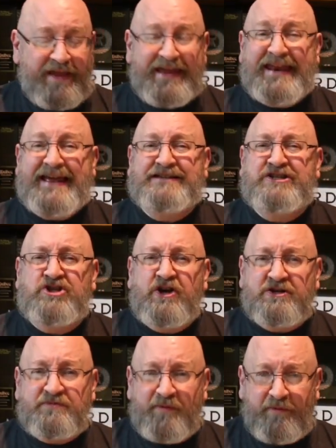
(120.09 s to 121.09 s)
it has
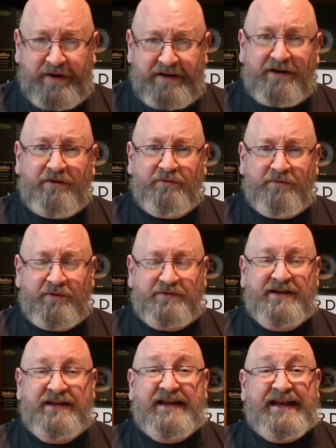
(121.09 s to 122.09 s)
sarsaparilla
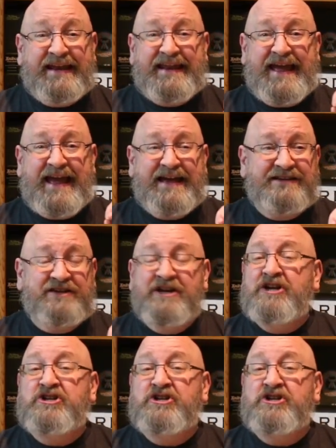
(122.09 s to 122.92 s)
root, it has